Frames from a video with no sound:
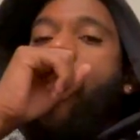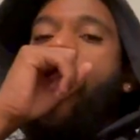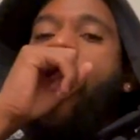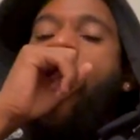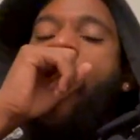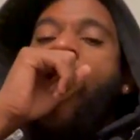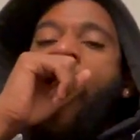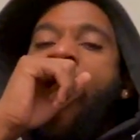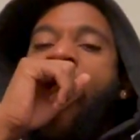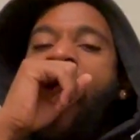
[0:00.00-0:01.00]

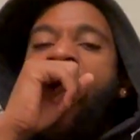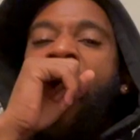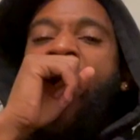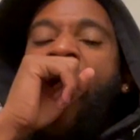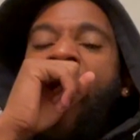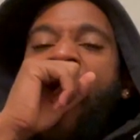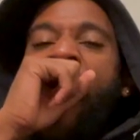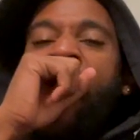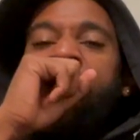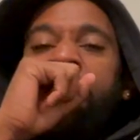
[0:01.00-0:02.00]

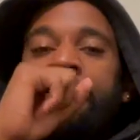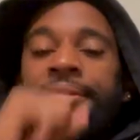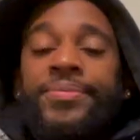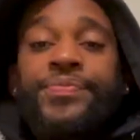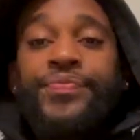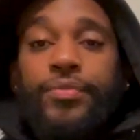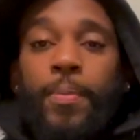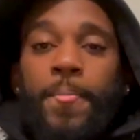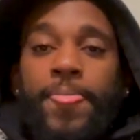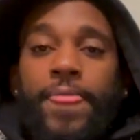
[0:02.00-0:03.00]

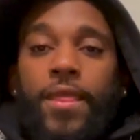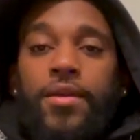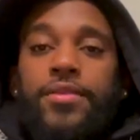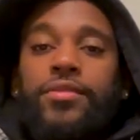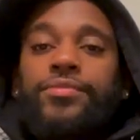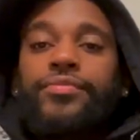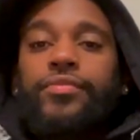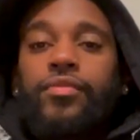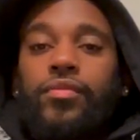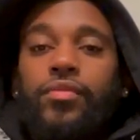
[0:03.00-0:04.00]

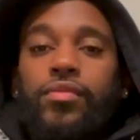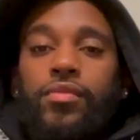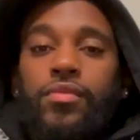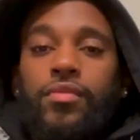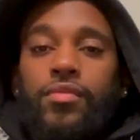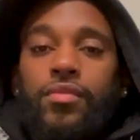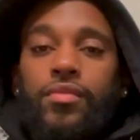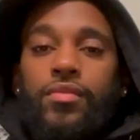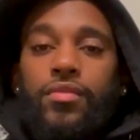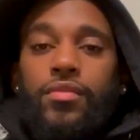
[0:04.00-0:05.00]

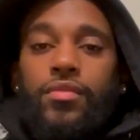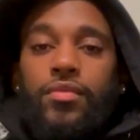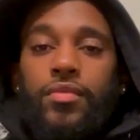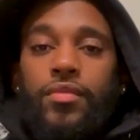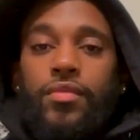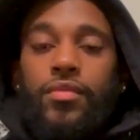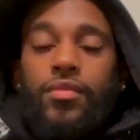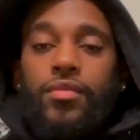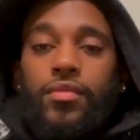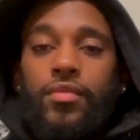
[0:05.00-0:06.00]

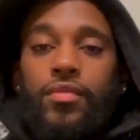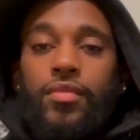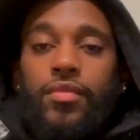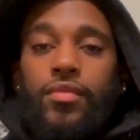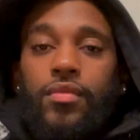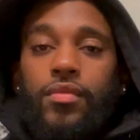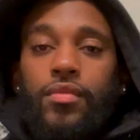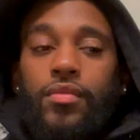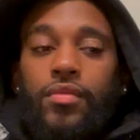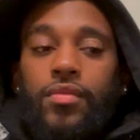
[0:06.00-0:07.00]

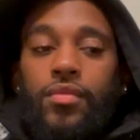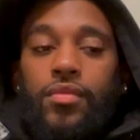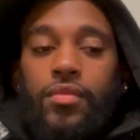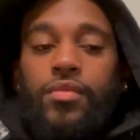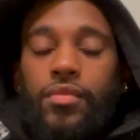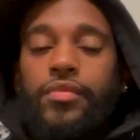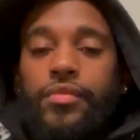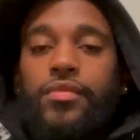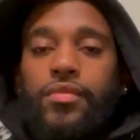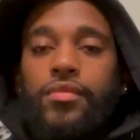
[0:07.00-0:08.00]
(silent)